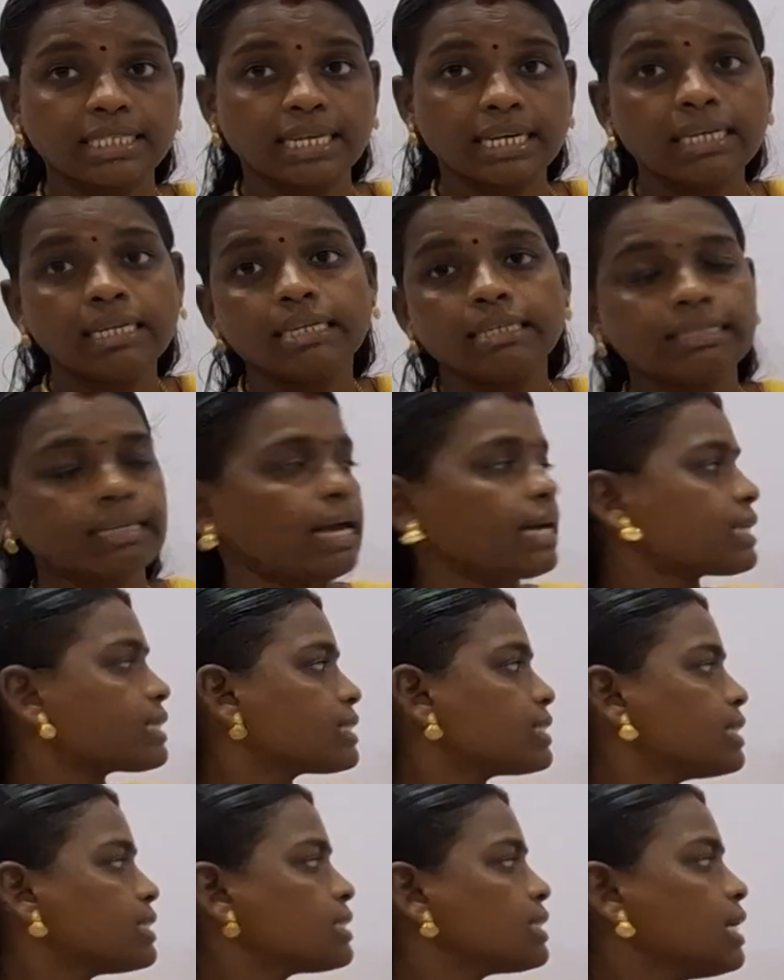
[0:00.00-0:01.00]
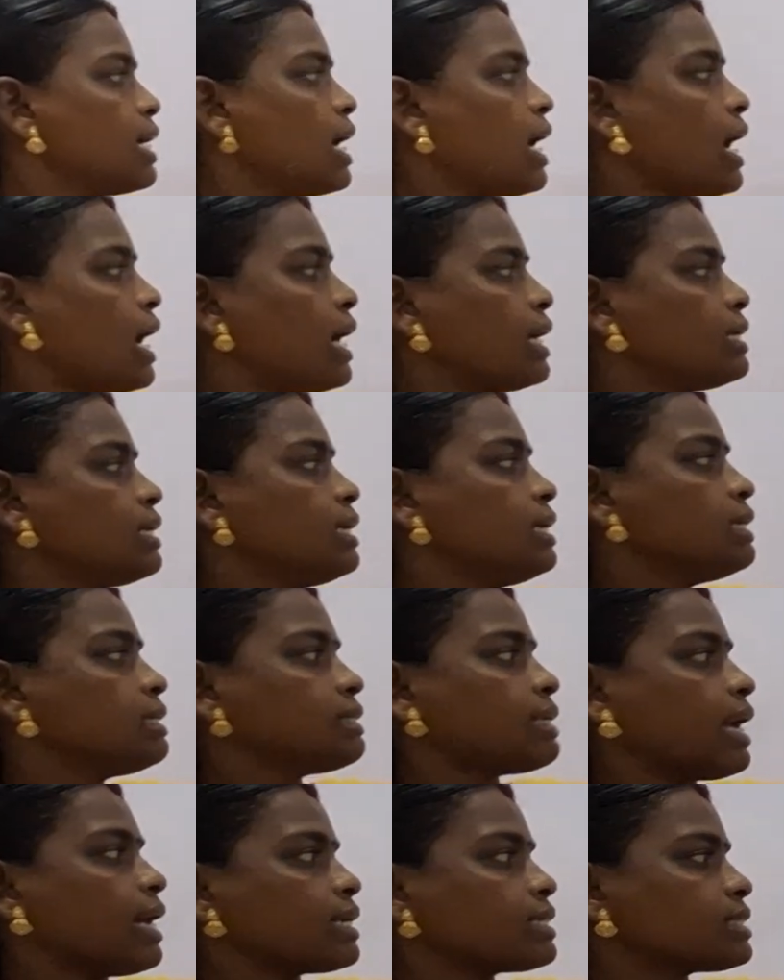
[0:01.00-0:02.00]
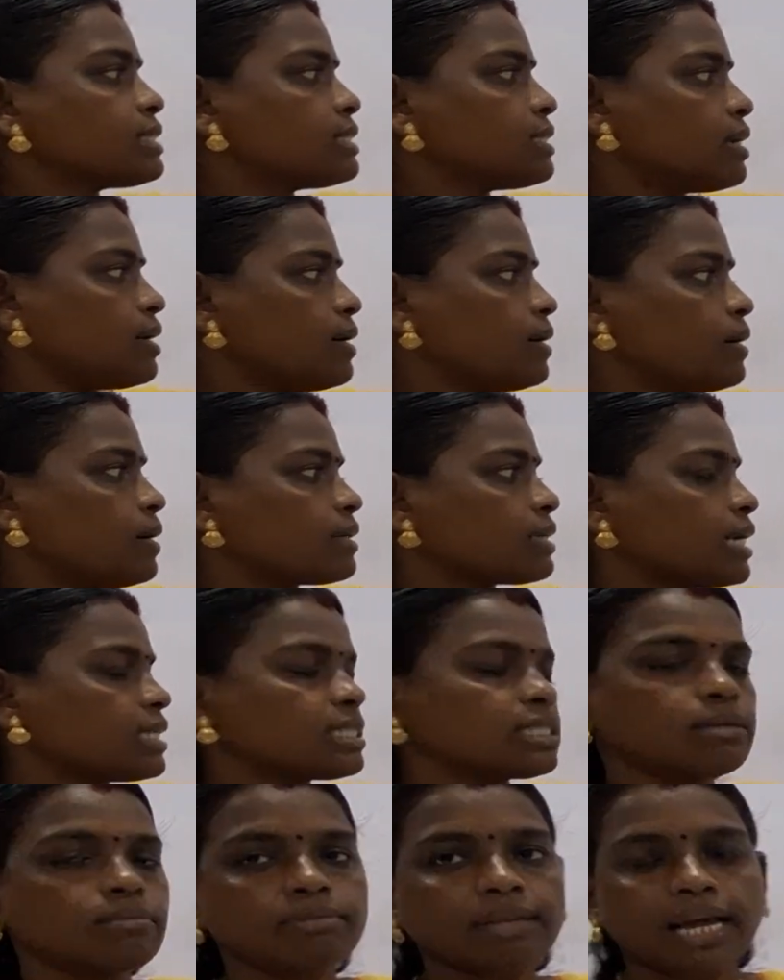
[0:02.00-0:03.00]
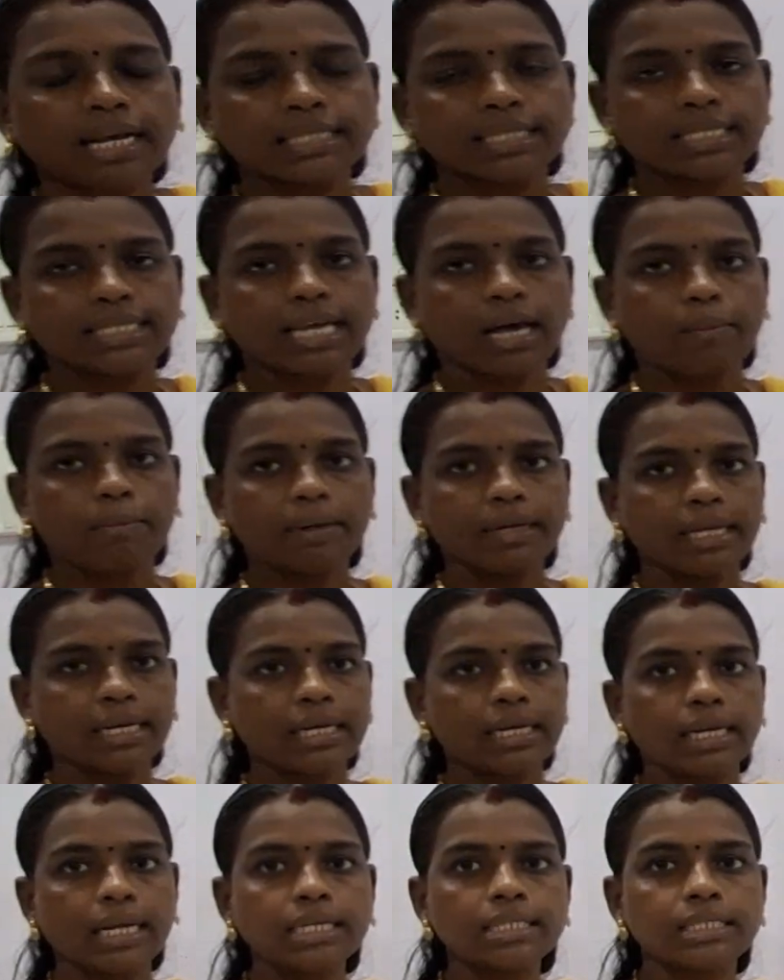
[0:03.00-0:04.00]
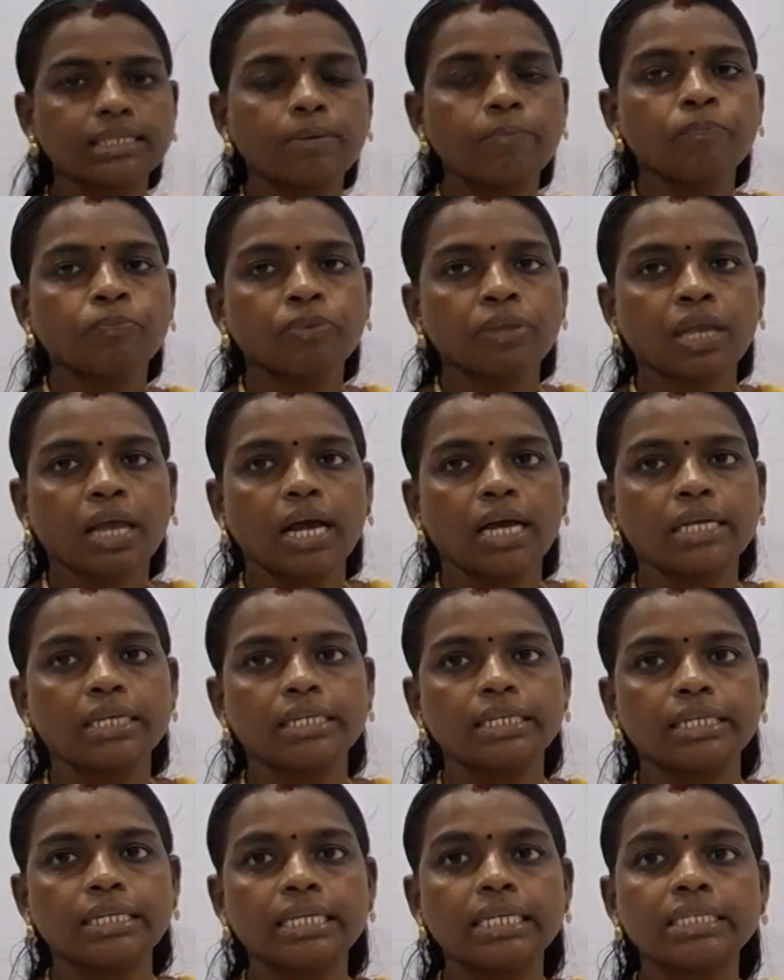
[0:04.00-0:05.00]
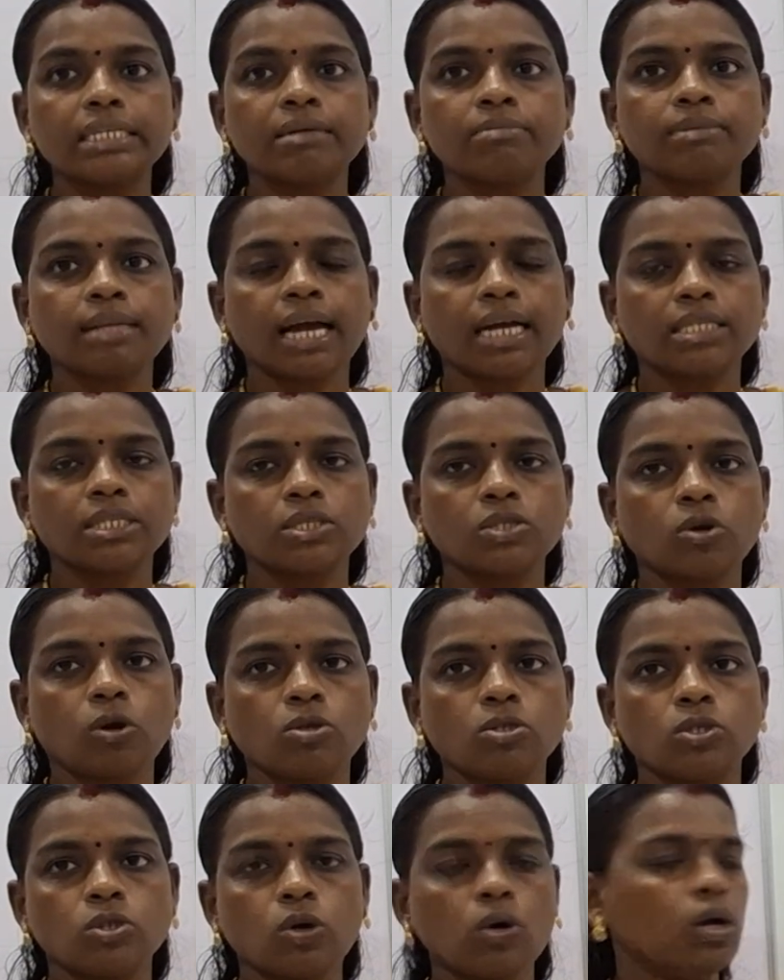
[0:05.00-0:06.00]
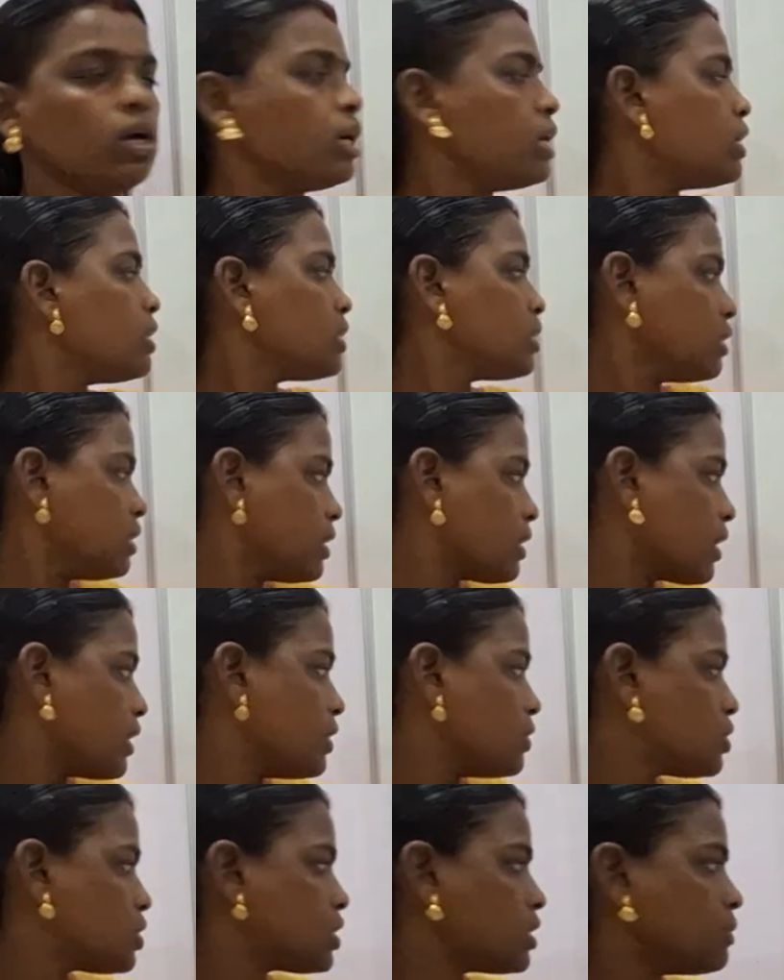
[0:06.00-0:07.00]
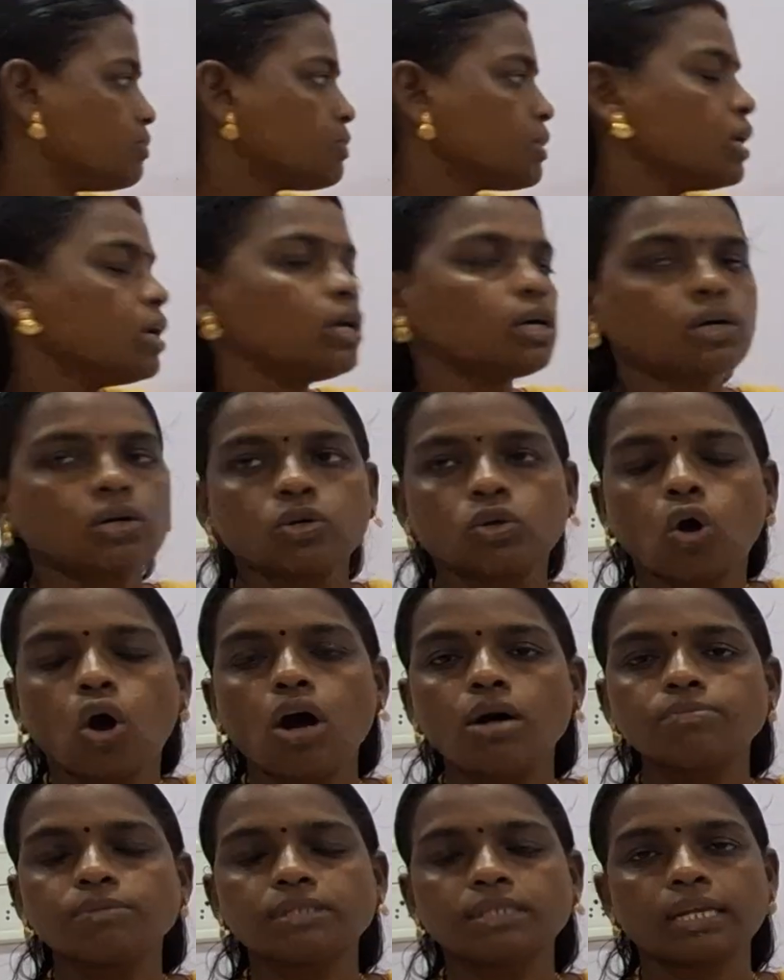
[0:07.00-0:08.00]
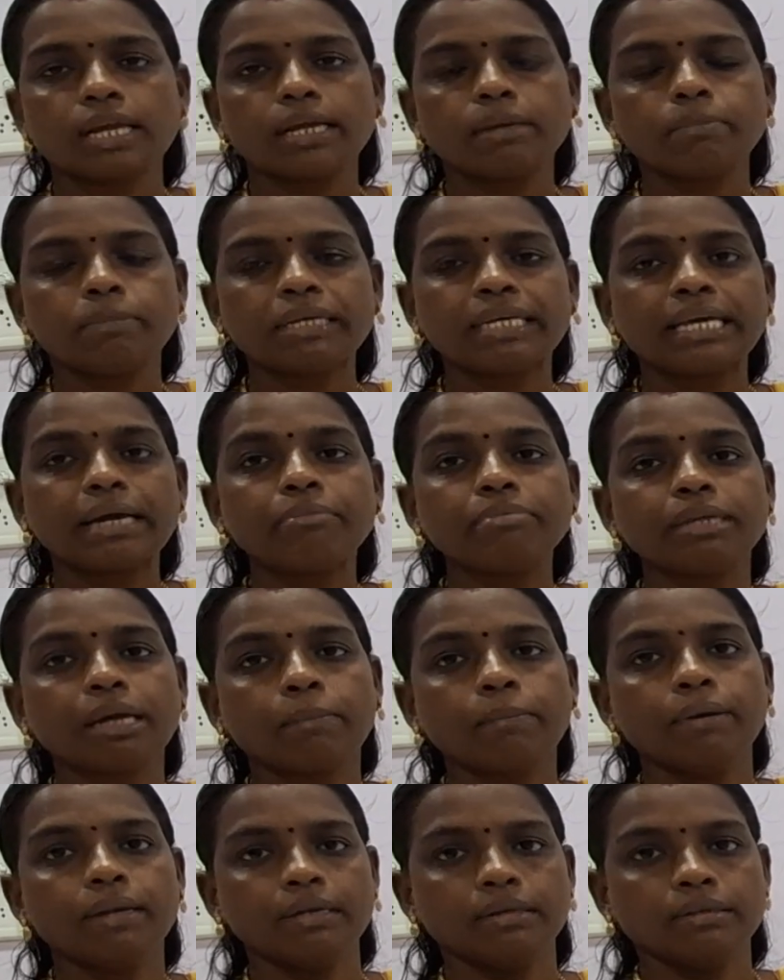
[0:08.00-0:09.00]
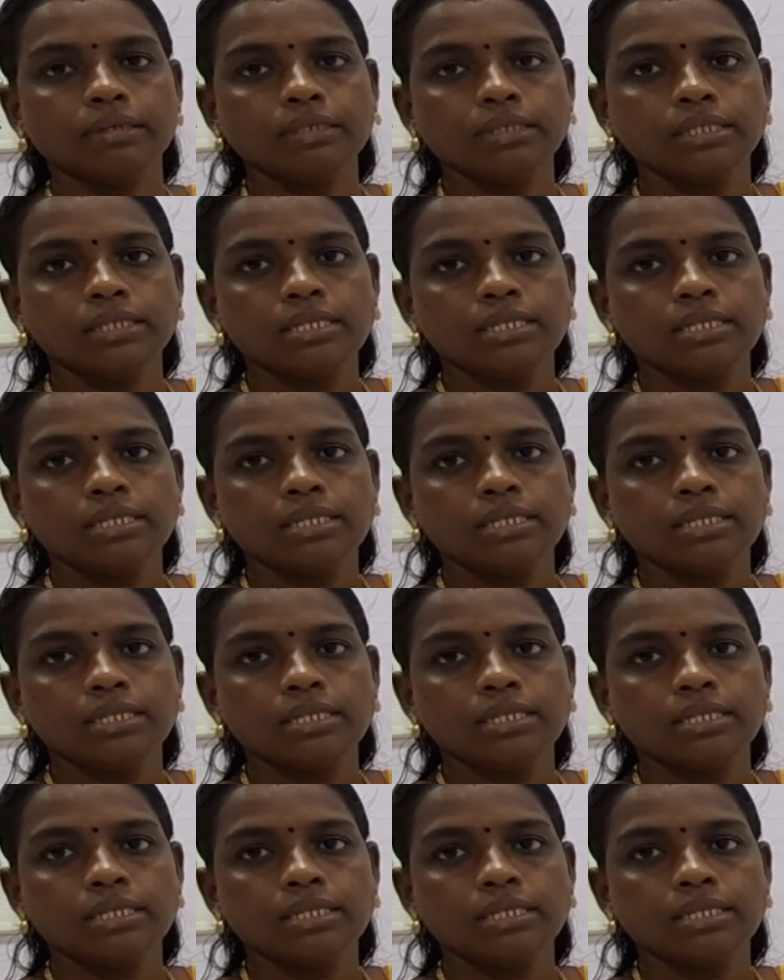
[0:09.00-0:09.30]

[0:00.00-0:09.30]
the taxes. And custom taxes have been increased, and the income taxes also introduced. Crops rate became double.